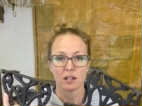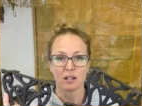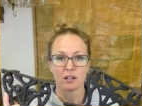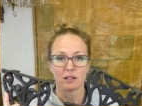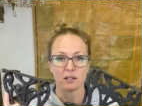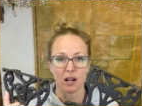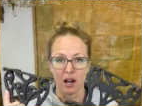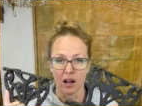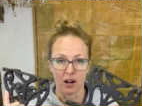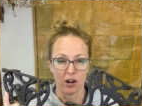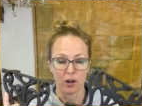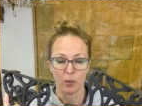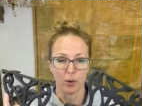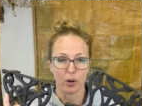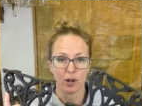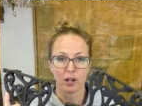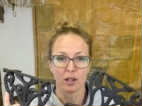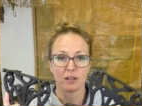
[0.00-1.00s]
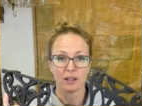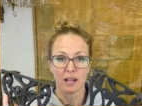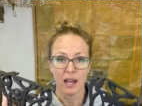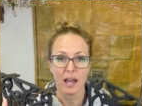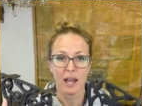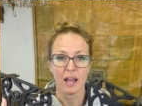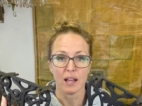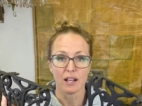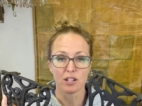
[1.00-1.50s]
not artwork,
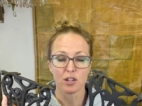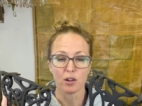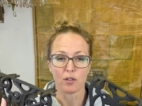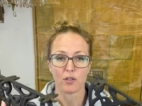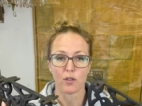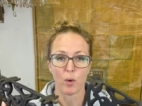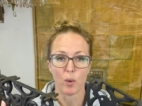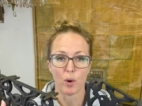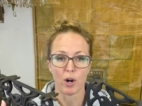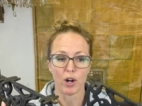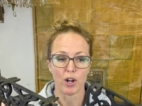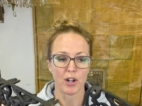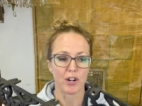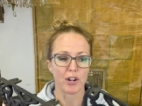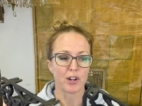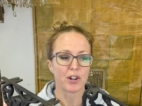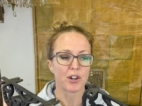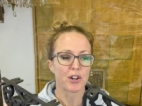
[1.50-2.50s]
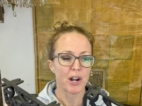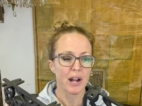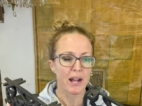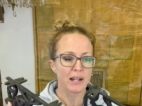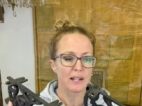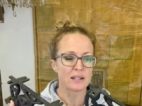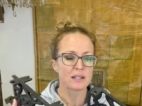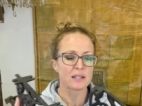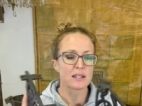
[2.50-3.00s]
legs for your
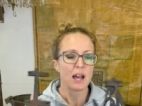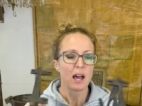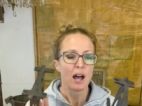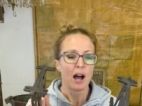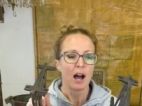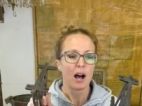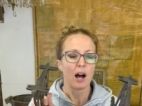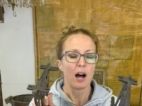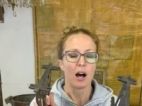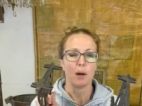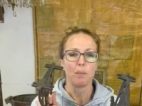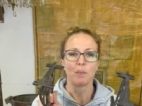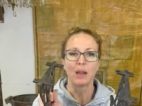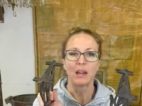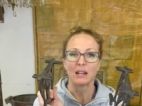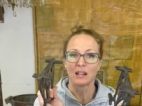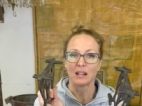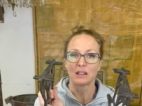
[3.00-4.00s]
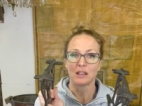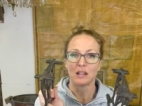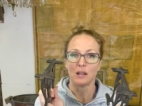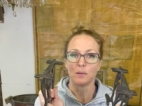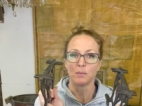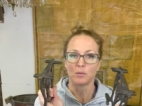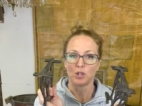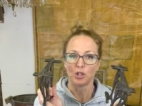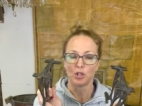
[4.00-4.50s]
crates, um, and get
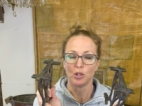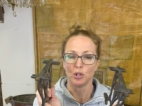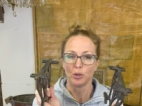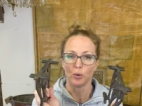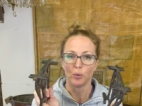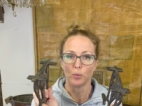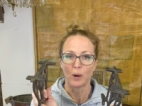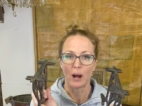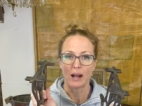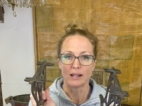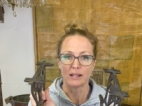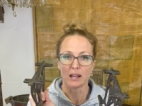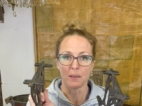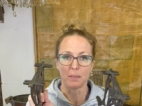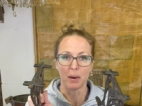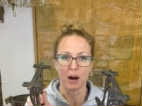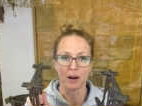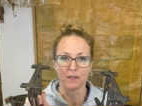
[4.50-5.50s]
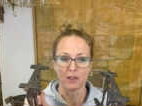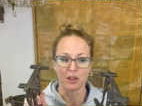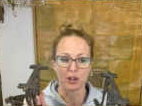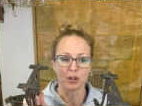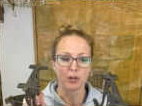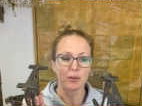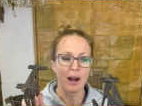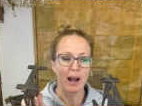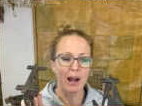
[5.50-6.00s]
them to rise up off the
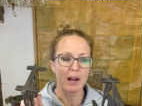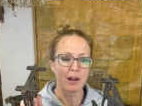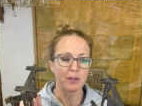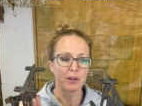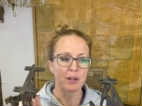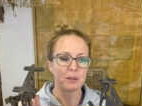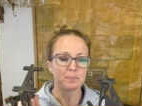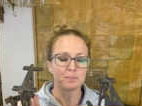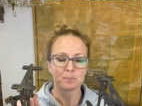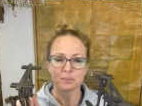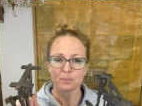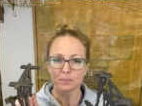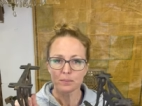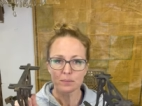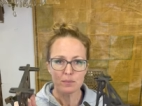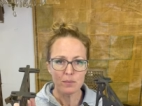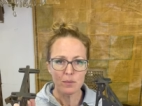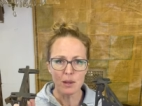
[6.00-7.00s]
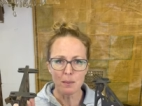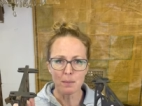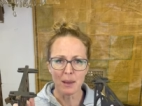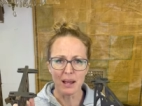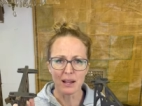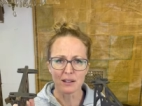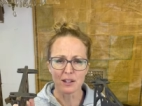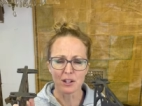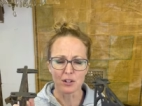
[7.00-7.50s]
ground.
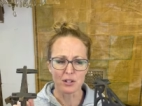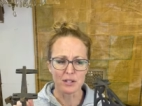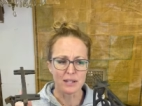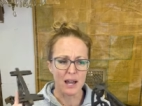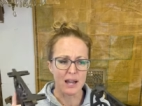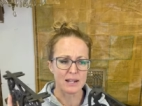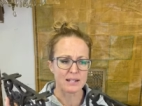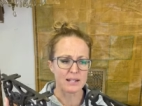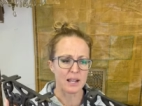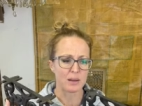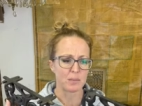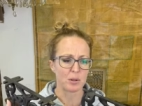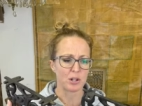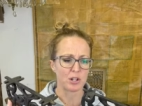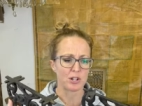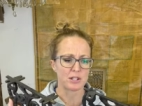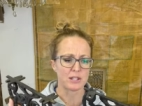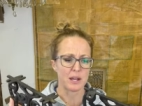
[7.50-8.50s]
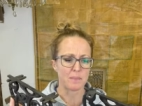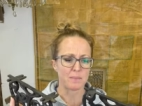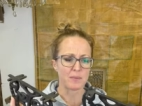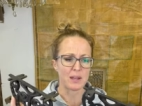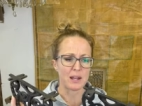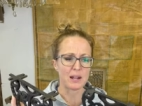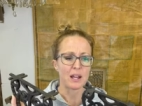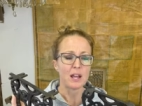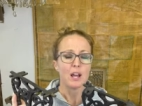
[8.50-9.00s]
Make a little side table or
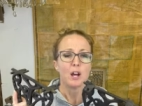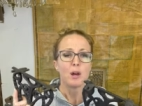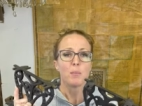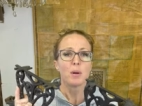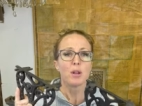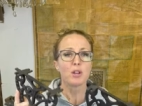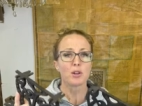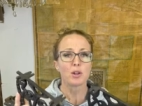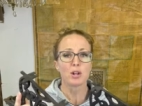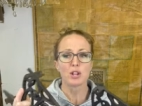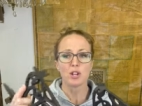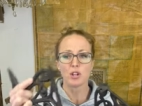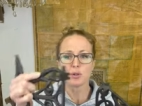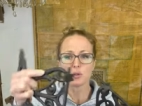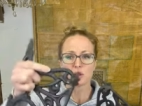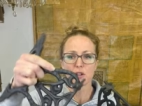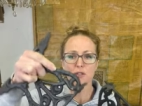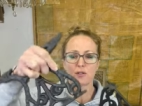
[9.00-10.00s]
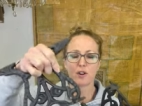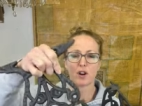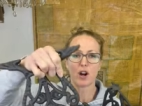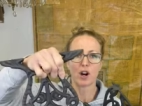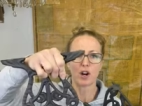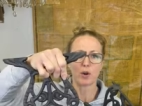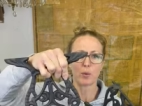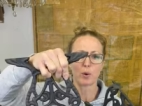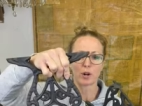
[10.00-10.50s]
something, but you could use it for
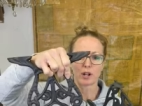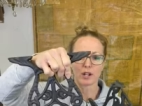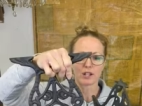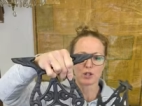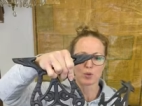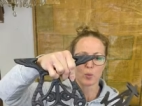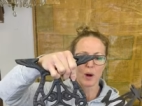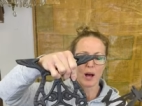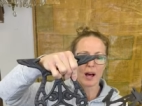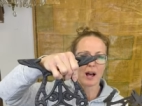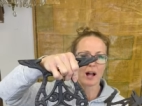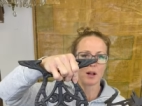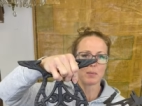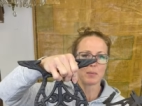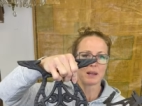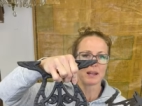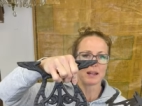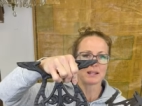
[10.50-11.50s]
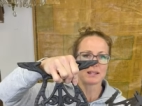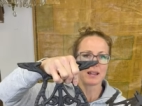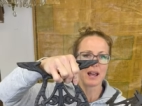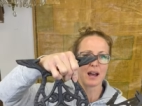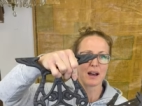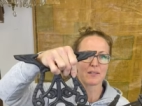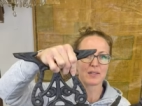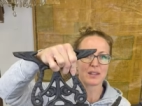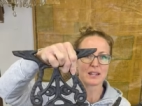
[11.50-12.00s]
artwork as well because they
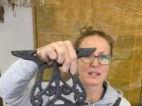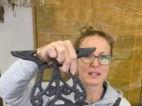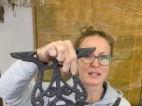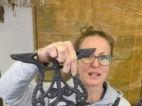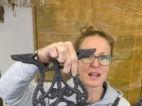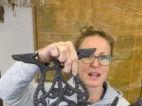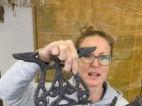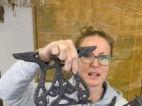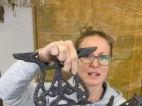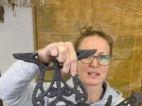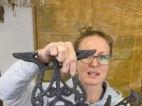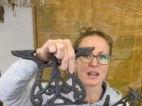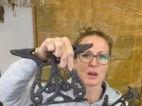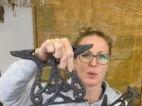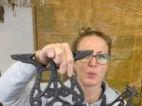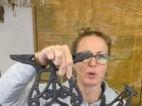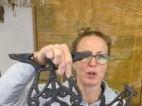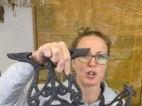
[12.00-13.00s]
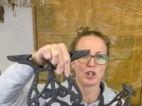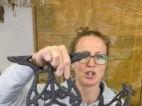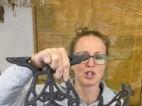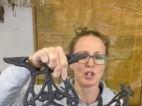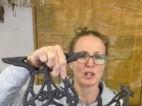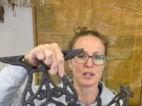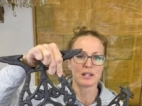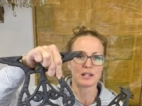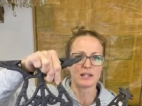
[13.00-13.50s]
have these stands. They would
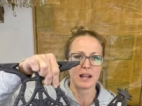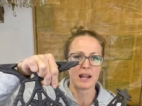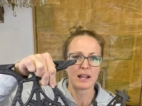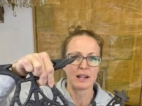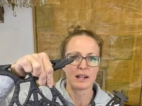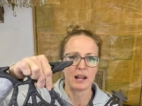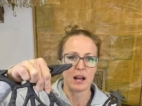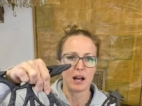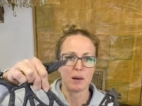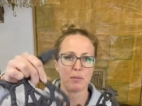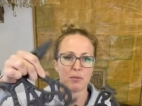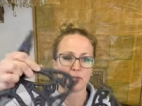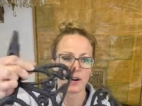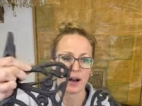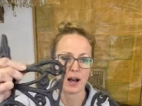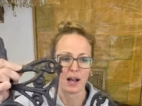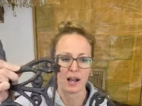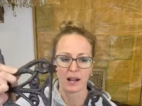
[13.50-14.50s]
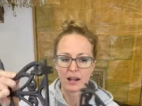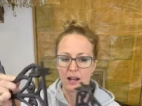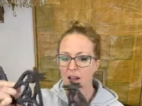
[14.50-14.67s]
just stand up fine